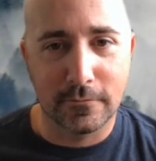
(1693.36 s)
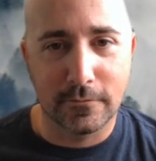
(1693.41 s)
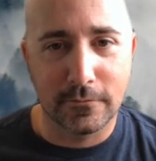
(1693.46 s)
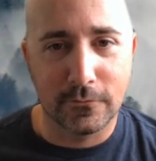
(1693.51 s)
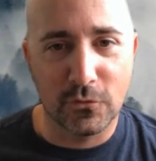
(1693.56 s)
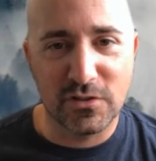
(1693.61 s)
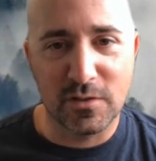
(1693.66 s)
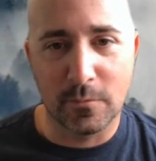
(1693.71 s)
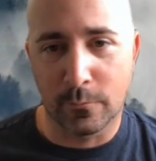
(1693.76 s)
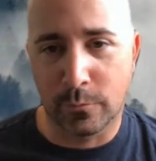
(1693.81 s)

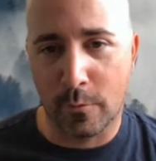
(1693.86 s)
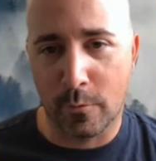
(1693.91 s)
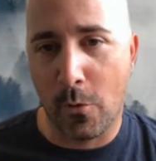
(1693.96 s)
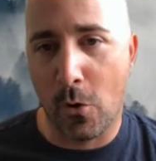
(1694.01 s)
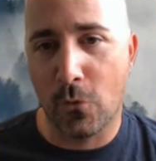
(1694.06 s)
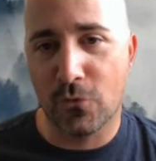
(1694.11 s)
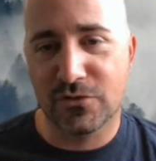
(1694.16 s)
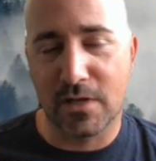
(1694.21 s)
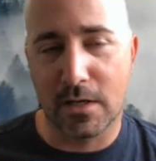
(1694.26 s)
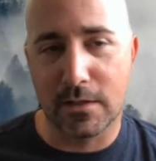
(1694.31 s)
There's some
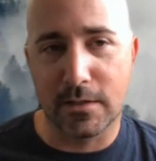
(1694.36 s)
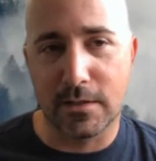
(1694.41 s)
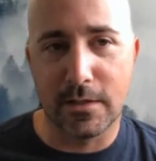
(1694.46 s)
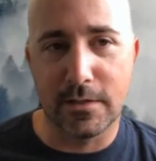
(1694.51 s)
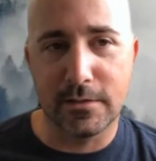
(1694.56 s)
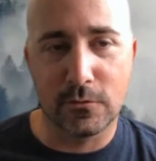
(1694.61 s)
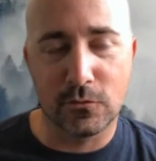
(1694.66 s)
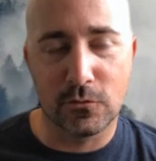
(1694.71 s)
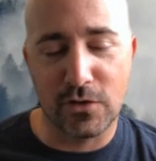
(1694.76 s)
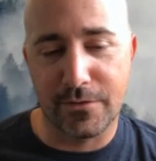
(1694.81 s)
proposed
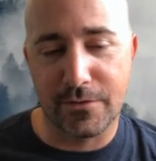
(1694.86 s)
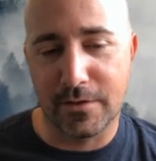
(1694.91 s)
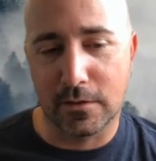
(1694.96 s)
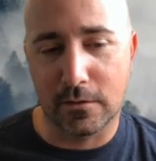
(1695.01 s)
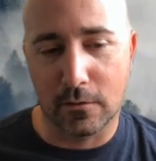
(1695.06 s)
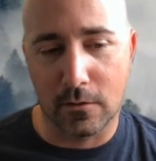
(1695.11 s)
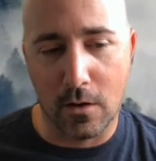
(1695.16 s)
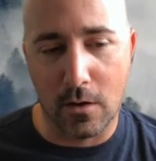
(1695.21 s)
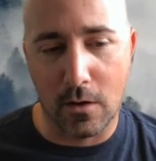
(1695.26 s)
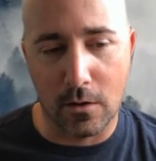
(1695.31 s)
ideas, which I think
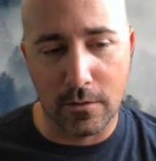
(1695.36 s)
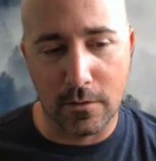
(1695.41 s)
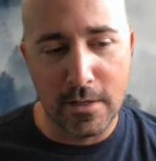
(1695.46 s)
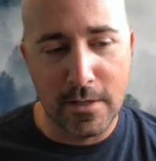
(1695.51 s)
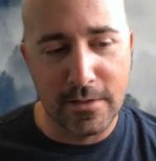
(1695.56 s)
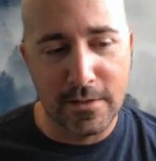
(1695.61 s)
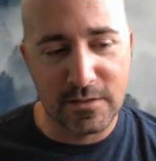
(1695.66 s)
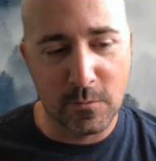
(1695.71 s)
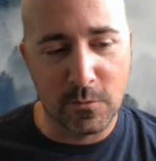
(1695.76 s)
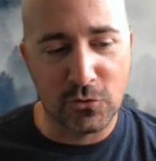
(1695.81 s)
are
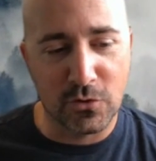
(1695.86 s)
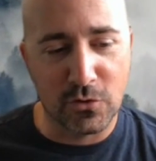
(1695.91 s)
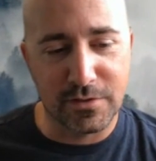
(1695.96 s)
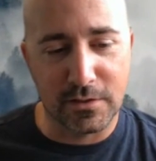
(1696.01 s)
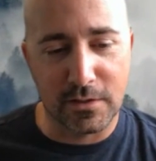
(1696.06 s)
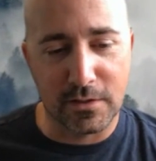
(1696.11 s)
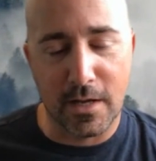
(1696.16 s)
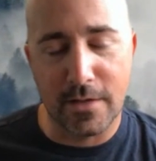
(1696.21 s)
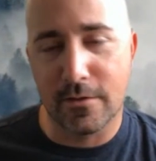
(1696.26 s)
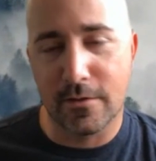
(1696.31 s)
some
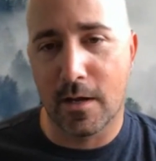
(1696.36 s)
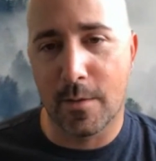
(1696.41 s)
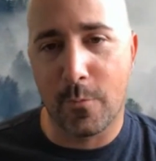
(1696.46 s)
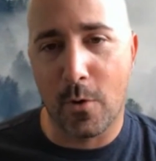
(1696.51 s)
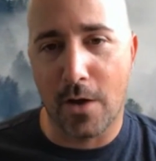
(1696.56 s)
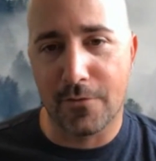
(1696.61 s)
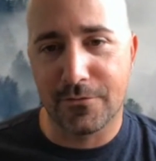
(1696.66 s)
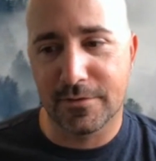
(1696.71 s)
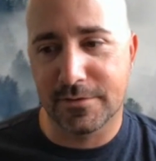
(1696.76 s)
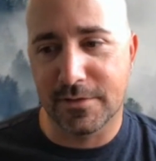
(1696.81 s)
interesting
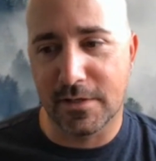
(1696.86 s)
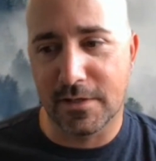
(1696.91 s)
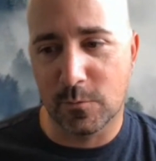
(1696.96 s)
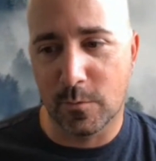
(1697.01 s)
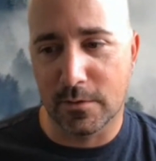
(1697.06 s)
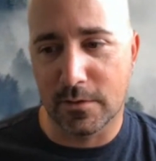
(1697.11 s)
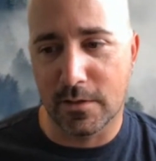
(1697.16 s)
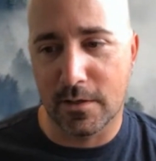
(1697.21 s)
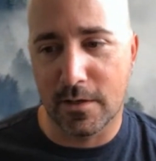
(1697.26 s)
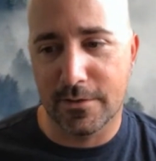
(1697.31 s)
hypotheses,
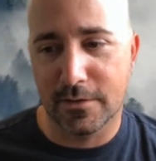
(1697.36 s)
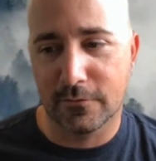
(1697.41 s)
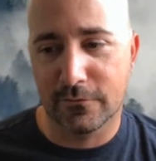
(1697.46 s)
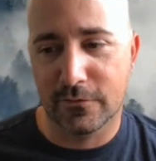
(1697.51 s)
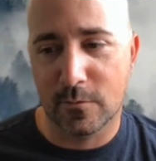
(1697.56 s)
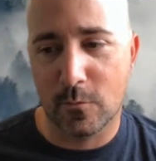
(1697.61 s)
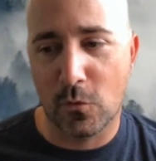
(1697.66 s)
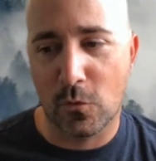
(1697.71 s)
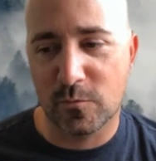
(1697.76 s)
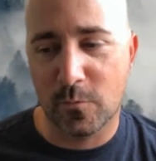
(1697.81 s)
but I think
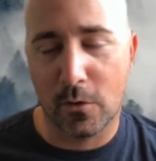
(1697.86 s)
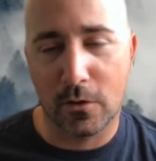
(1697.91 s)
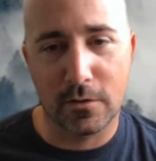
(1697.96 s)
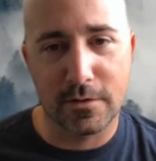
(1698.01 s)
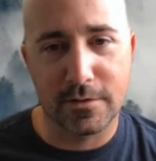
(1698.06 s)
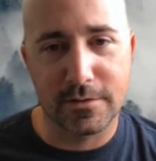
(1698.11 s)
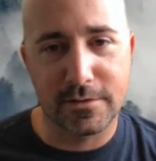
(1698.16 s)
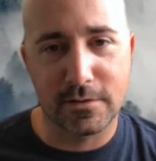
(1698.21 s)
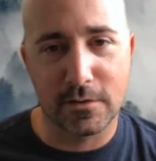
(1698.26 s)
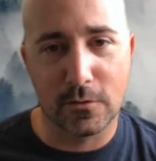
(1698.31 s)
for the most part
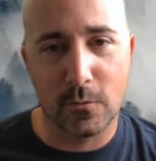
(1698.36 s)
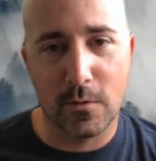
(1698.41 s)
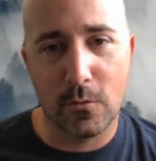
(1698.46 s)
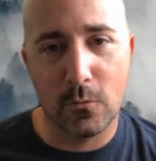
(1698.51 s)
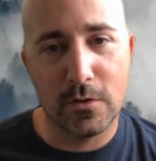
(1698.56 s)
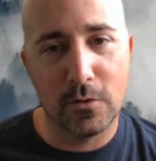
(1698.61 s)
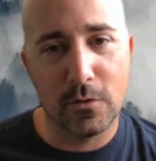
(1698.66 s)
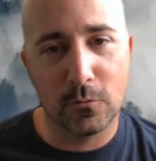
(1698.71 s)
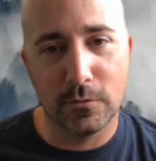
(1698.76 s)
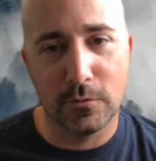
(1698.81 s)
it's we
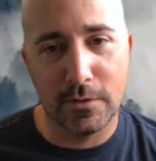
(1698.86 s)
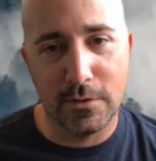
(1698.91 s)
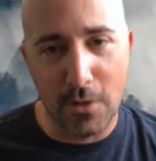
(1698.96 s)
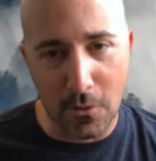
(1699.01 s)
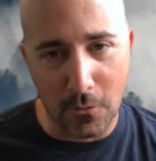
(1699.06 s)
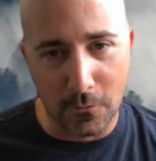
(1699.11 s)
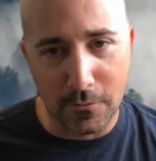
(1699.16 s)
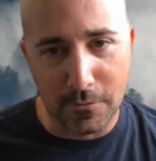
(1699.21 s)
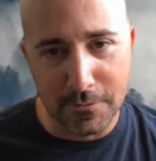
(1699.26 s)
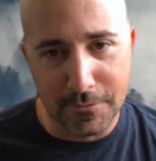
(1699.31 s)
don't really
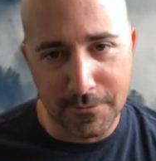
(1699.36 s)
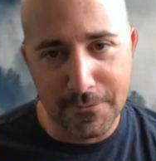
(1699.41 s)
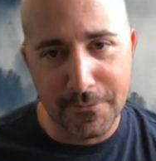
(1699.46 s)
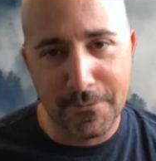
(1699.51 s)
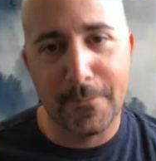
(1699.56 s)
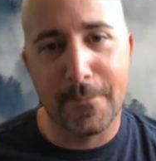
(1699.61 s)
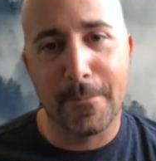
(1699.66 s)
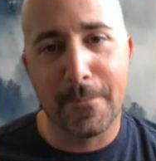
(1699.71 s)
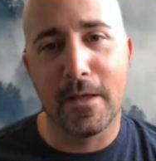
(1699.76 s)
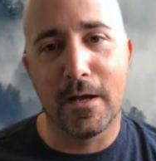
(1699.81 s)
know.
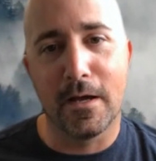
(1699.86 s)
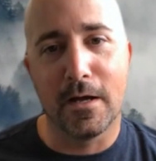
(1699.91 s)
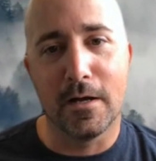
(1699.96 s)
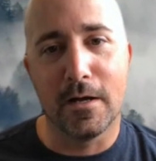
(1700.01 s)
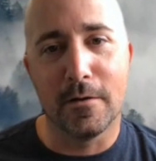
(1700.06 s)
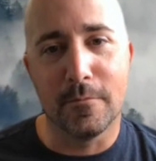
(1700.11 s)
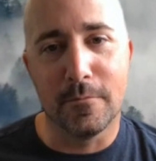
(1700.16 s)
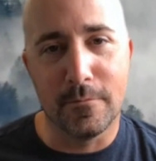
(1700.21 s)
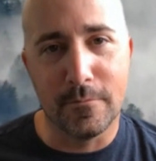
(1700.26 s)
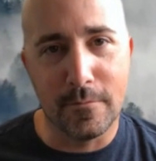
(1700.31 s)

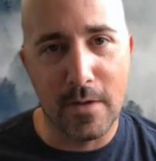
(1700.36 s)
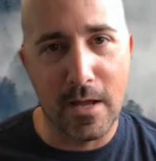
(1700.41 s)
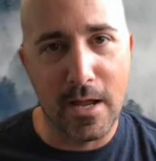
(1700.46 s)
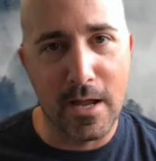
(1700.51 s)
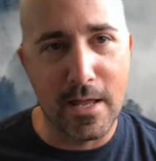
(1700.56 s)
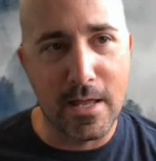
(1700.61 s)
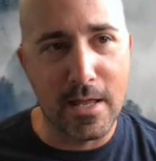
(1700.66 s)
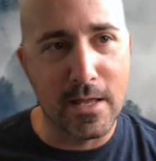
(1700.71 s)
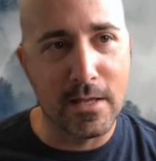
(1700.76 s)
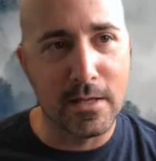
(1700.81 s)

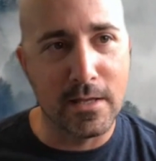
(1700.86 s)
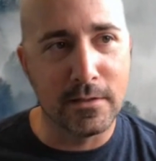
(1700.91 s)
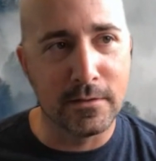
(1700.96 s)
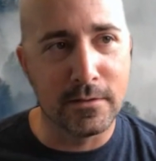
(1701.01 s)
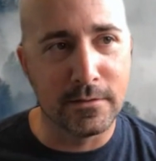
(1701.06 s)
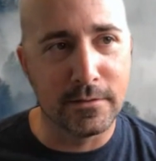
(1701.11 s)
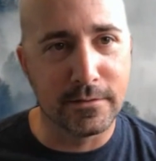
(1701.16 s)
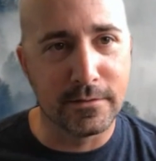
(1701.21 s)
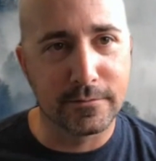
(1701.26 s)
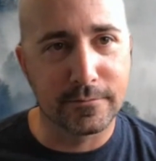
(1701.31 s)

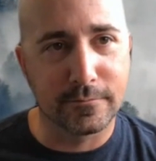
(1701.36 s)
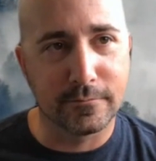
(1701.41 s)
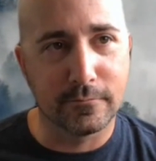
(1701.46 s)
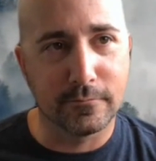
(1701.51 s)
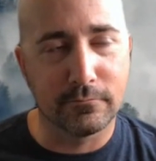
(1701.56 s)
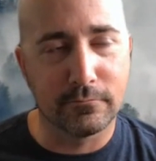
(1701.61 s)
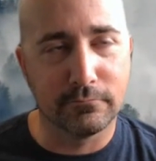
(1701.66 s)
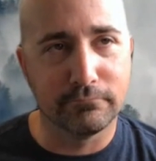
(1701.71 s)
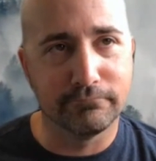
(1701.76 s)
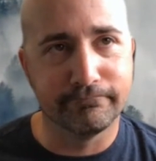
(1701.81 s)
And
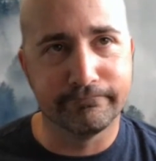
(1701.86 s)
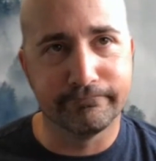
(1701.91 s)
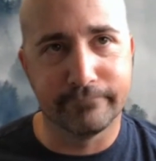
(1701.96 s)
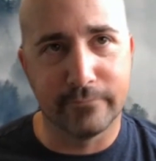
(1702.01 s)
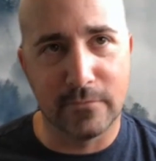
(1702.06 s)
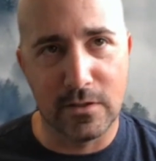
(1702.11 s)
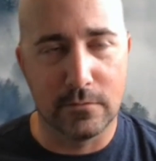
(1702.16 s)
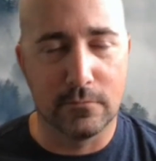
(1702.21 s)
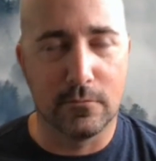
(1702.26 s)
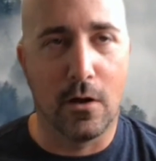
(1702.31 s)

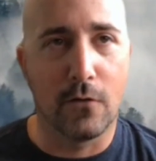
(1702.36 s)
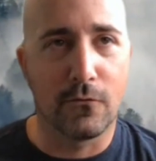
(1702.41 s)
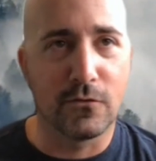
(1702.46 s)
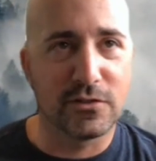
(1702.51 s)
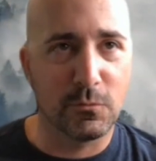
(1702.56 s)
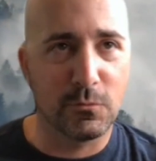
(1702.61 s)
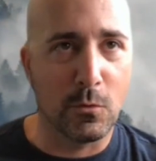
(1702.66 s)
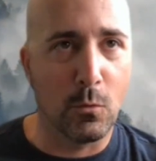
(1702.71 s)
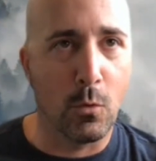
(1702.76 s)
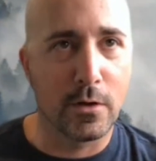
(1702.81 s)

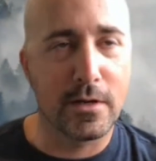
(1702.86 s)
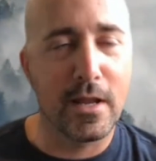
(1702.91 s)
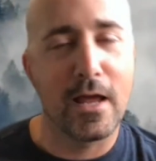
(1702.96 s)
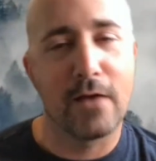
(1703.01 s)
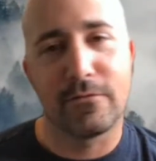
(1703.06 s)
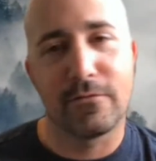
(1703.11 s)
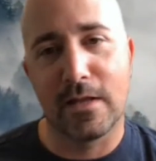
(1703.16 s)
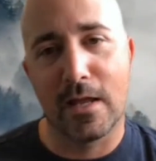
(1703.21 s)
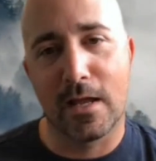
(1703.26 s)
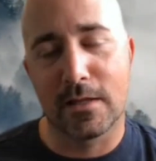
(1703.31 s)
obviously we want to
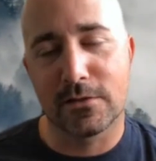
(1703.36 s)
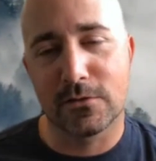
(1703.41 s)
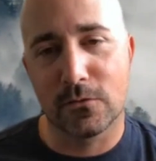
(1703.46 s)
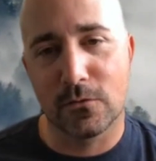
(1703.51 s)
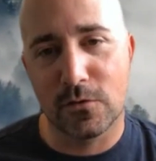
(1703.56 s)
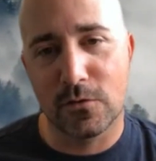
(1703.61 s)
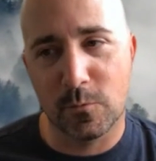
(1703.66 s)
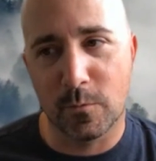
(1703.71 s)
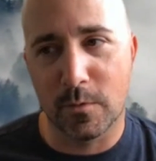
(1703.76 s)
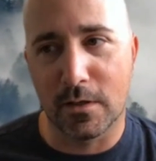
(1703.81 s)
have the
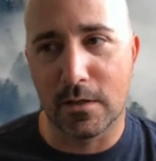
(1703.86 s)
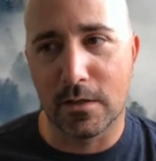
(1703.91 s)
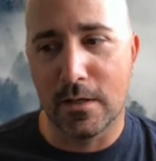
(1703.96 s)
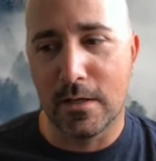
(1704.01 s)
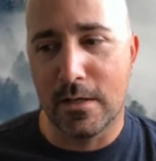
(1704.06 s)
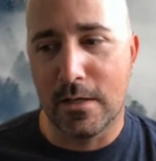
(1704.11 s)
answers, but